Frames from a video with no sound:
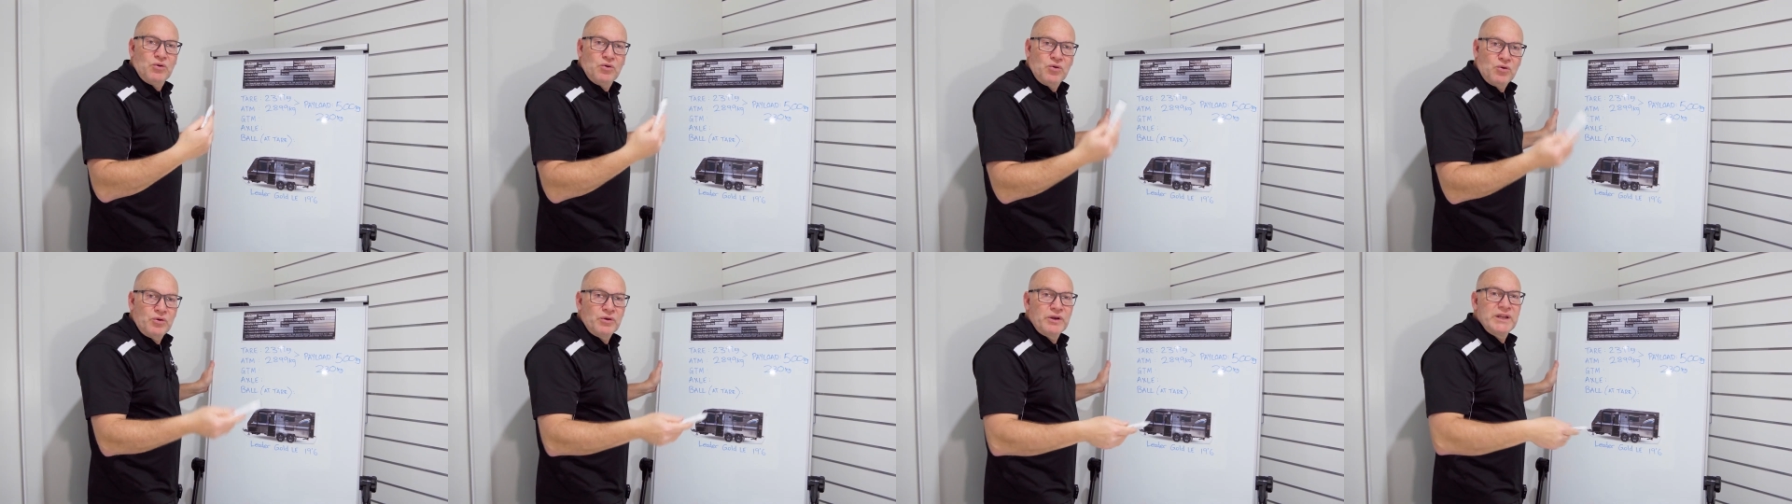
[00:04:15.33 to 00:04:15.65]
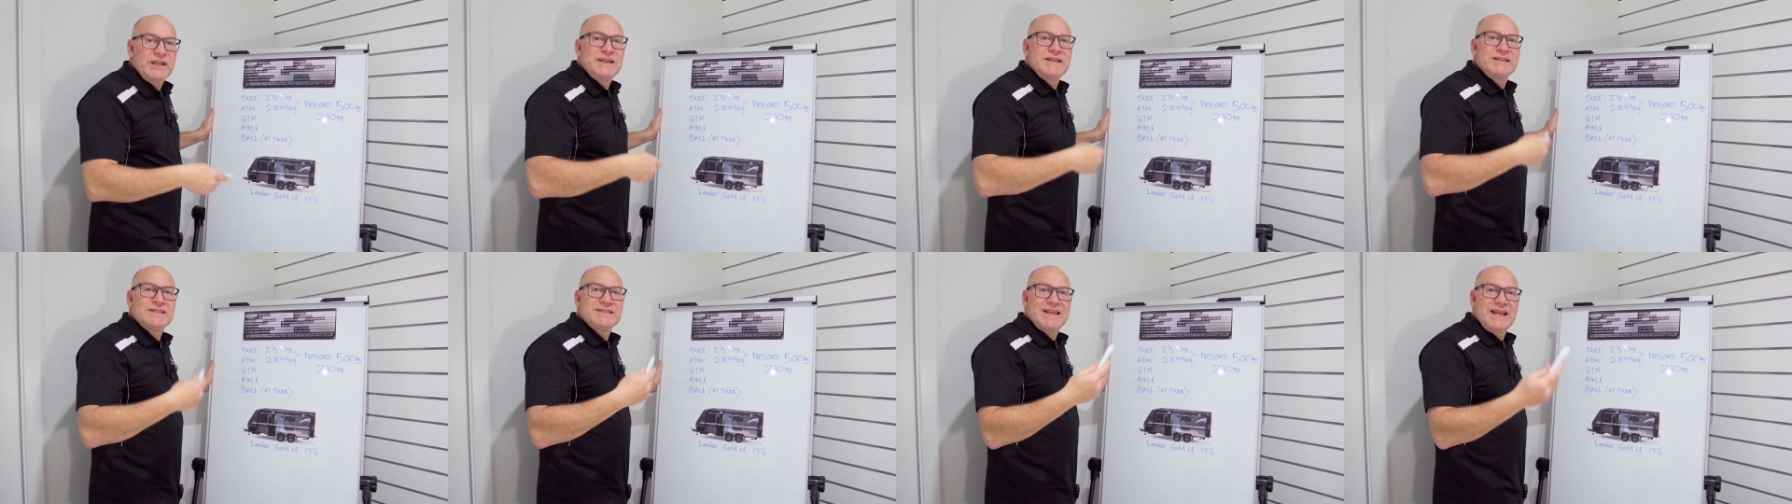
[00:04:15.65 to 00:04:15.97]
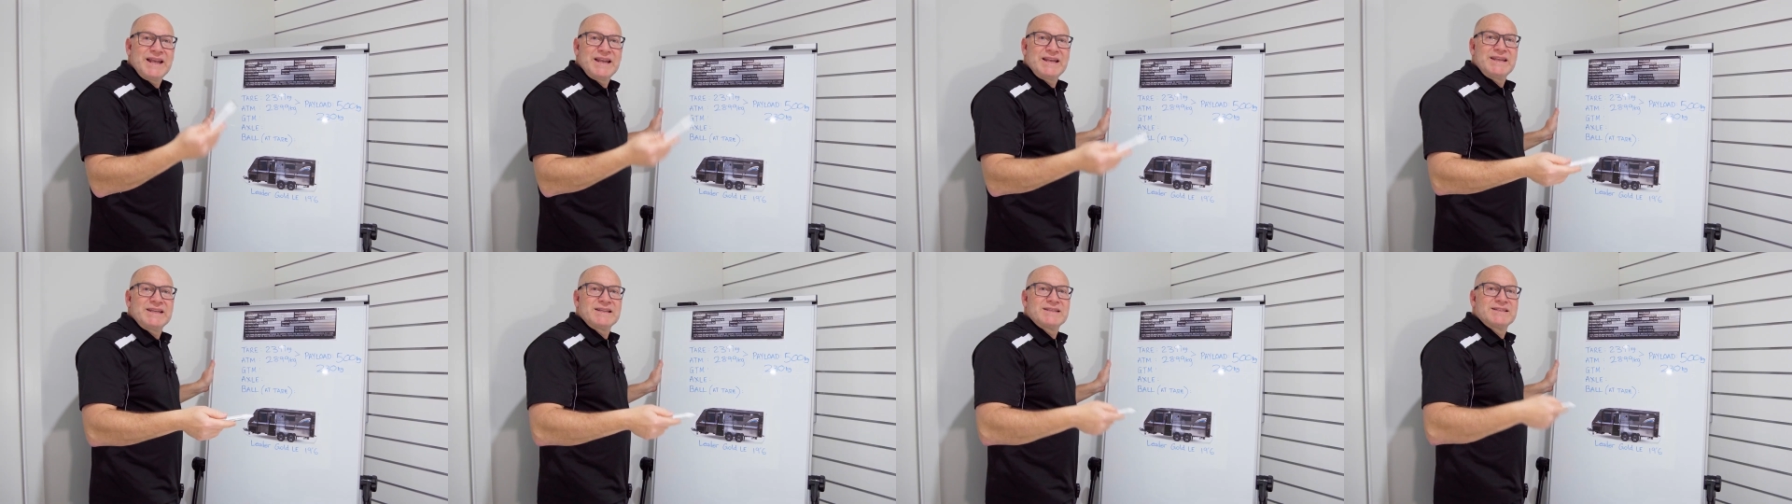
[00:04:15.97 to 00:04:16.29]
awnings,
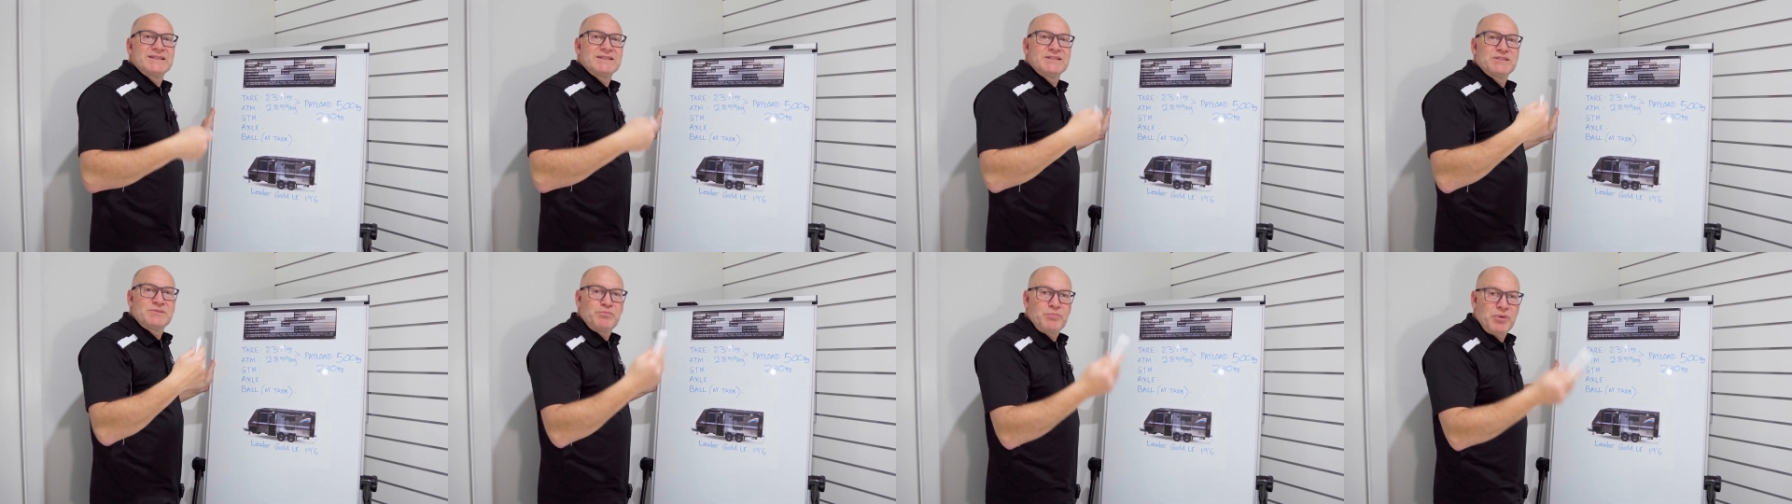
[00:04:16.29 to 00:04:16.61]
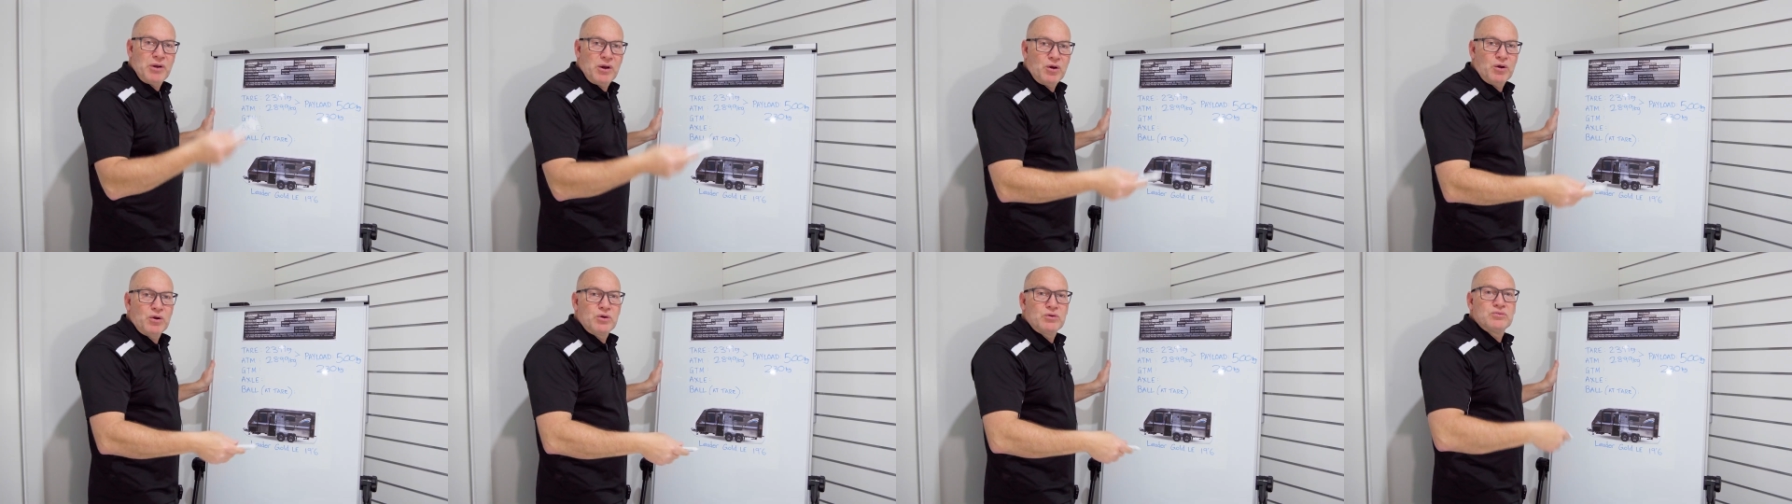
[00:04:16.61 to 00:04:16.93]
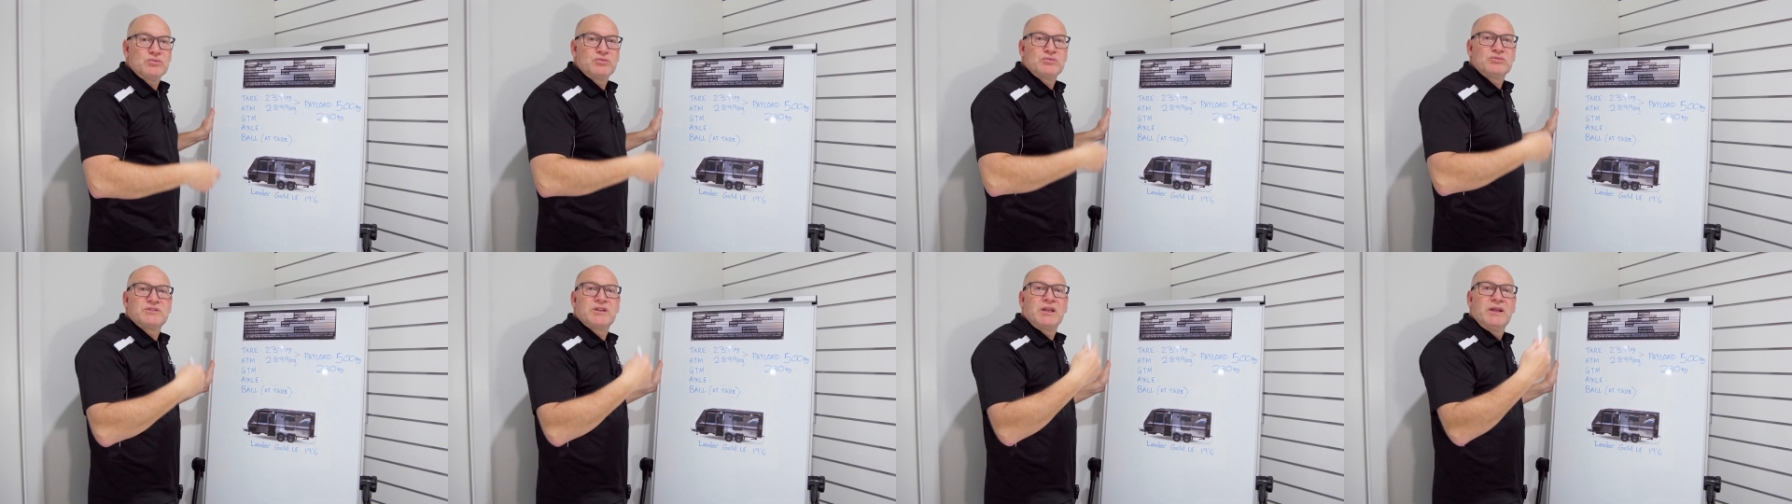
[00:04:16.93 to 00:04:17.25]
annexes,
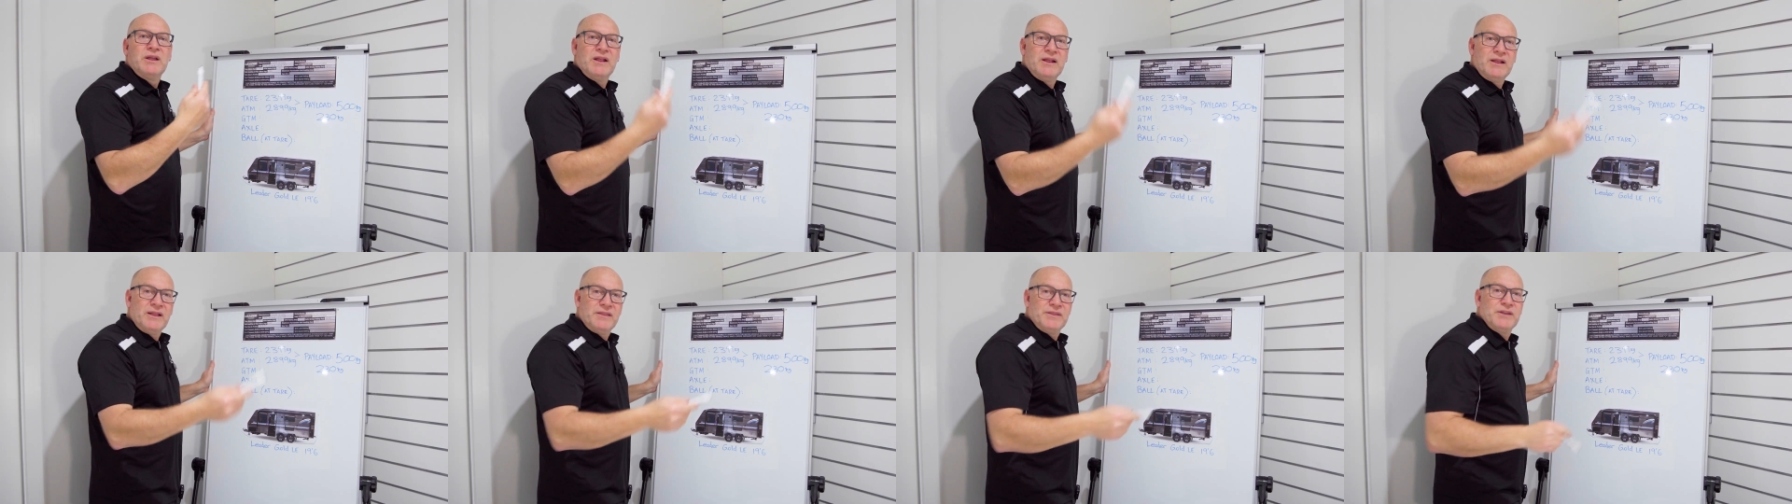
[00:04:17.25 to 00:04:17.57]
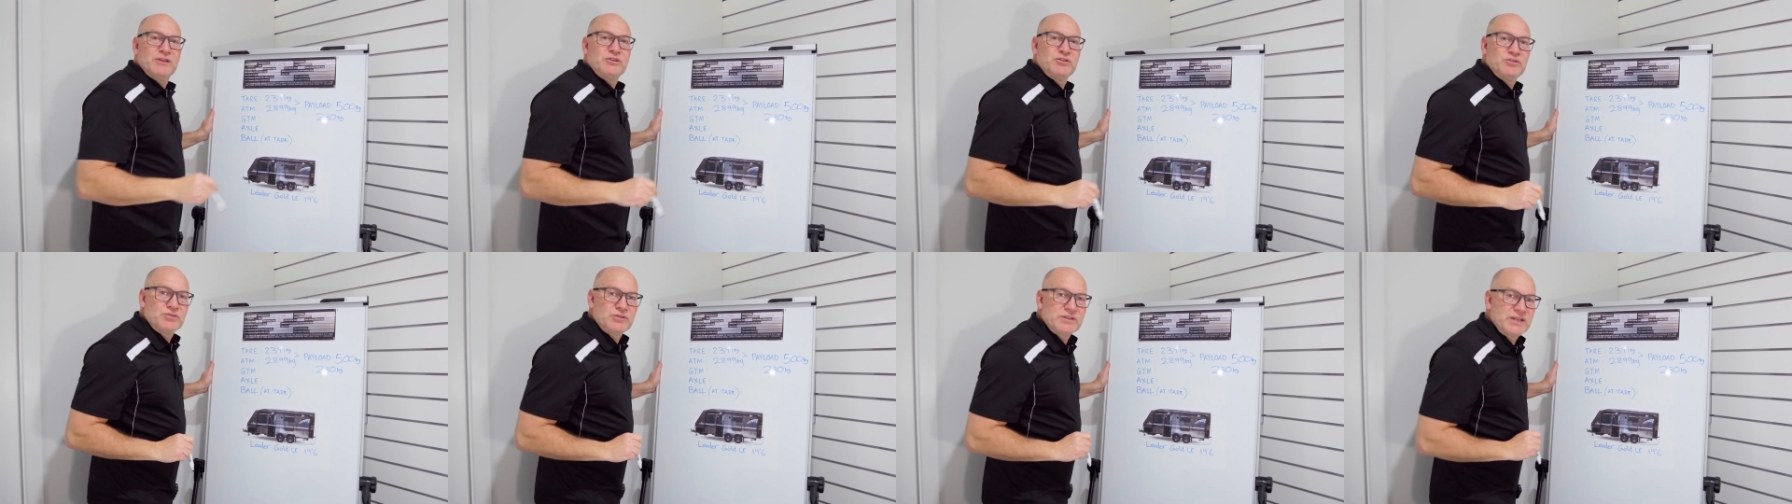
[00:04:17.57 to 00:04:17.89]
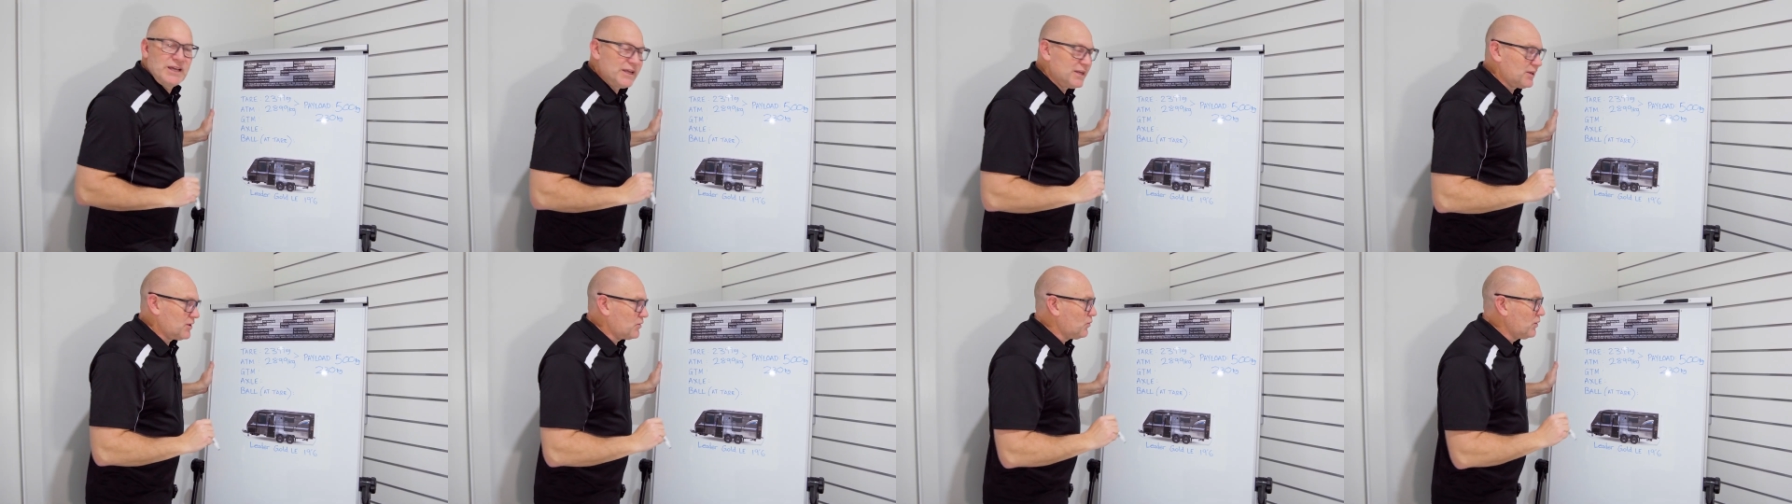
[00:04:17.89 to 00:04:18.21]
poles, that you
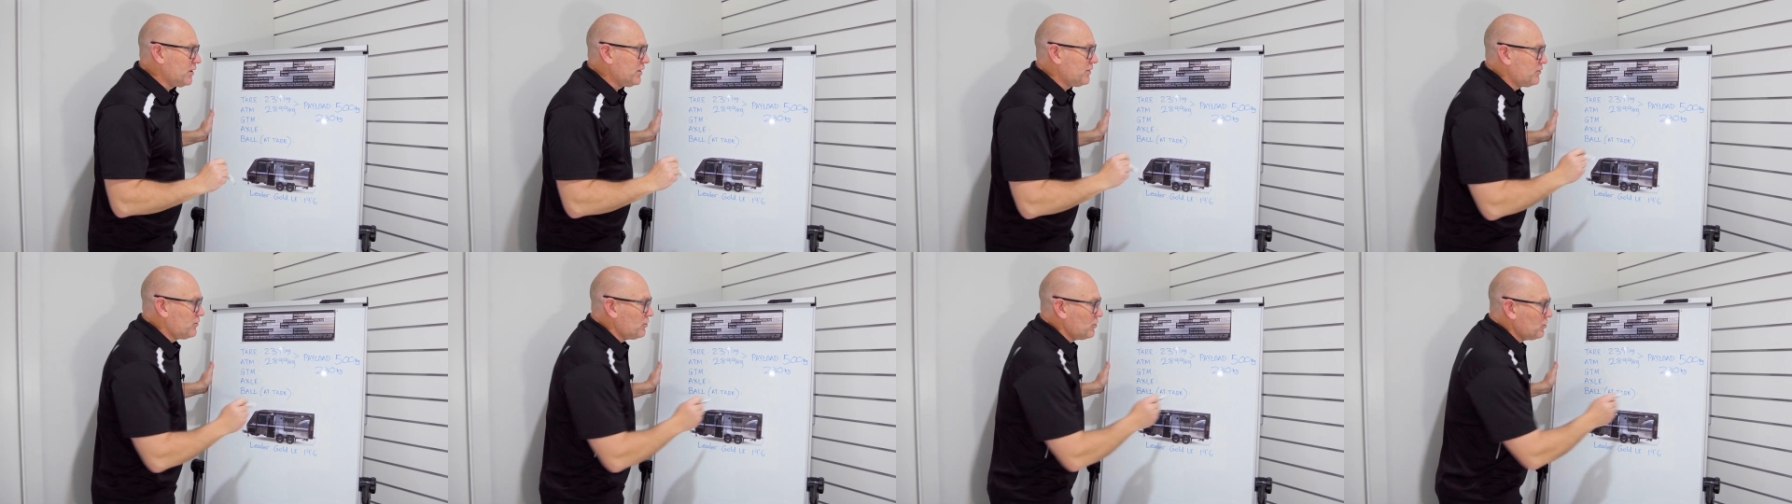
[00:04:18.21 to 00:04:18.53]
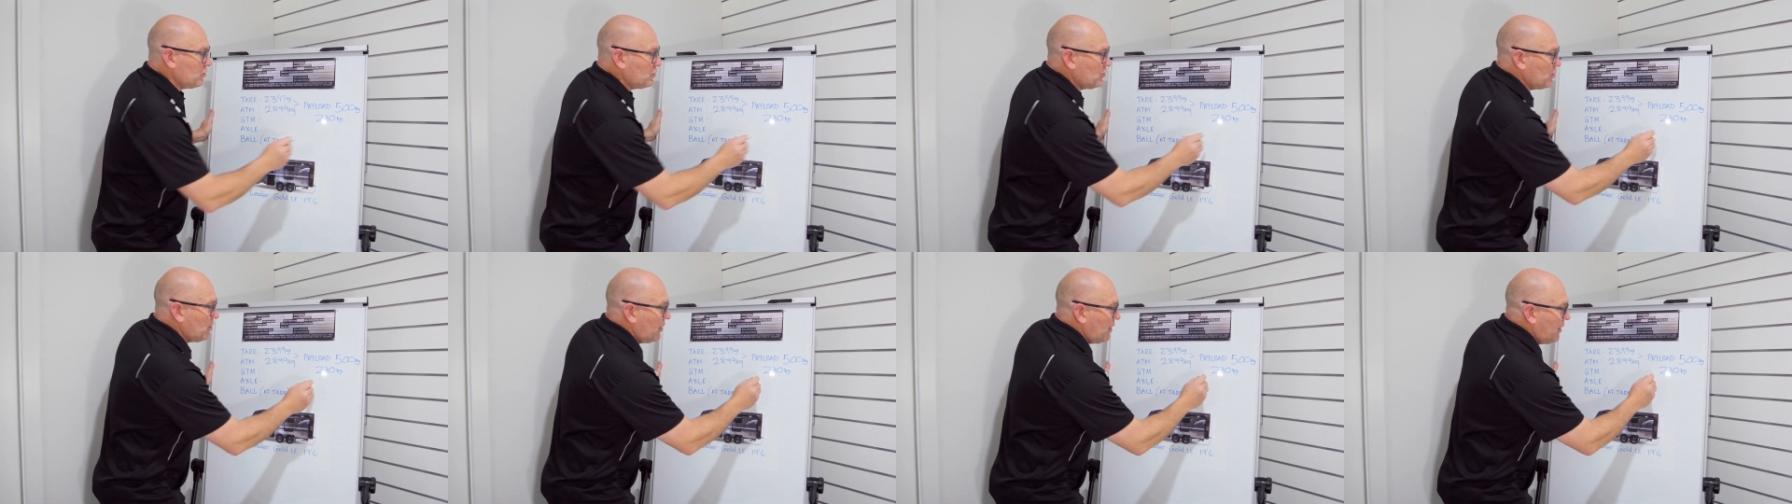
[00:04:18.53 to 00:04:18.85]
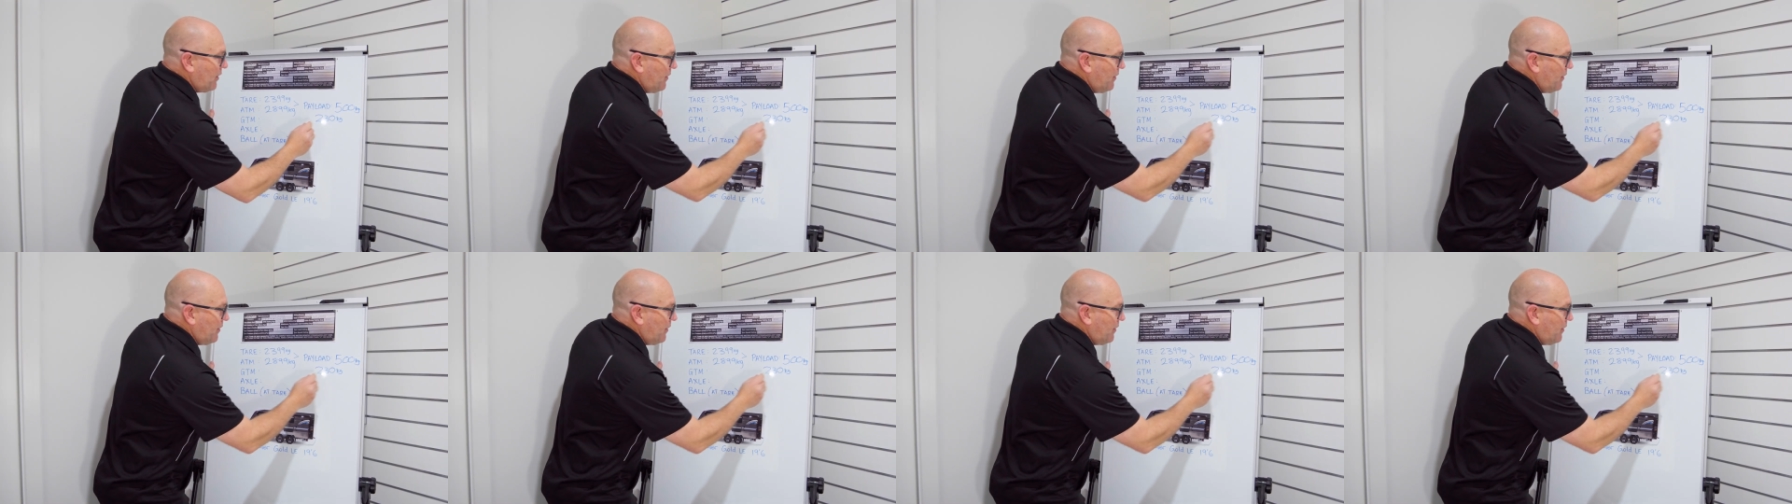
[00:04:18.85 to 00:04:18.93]
take with you,